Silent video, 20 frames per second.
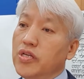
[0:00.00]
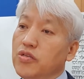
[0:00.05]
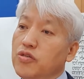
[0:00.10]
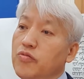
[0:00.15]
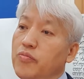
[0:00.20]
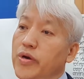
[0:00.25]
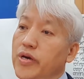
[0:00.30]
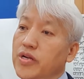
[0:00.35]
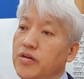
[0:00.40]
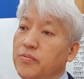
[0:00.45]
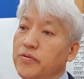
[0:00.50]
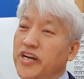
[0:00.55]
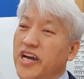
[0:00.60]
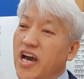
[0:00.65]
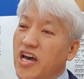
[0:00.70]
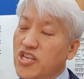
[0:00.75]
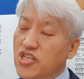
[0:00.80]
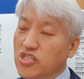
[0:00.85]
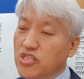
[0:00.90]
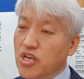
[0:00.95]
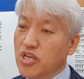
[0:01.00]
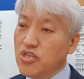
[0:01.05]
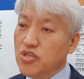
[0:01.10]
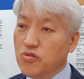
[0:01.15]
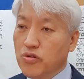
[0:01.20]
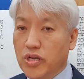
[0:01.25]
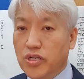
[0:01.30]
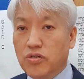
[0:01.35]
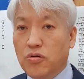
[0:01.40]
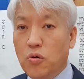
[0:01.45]
you better
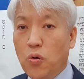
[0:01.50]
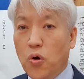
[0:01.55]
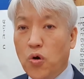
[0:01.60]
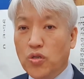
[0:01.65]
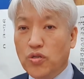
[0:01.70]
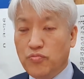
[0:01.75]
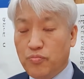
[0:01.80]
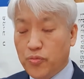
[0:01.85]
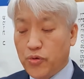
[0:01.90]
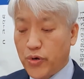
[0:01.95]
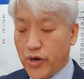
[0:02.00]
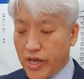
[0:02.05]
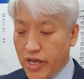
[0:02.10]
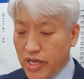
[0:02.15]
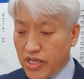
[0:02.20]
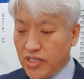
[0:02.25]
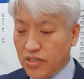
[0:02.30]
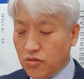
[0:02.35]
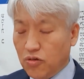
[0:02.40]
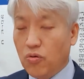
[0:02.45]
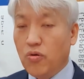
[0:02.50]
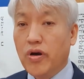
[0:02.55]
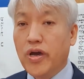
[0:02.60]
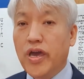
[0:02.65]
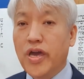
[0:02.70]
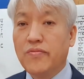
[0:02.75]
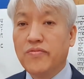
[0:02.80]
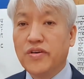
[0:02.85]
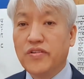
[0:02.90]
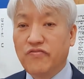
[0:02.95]
concentrate on praying or
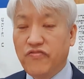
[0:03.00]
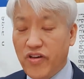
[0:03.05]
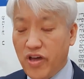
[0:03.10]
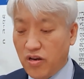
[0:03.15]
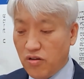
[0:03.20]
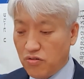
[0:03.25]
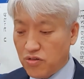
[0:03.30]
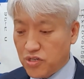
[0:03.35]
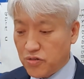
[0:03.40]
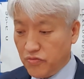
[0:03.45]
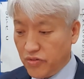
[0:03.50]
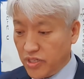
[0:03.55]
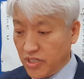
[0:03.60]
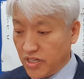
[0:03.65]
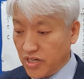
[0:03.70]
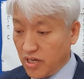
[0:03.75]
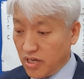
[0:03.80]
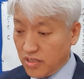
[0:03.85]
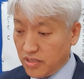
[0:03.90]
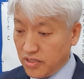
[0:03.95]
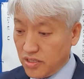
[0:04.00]
having fellowship with God.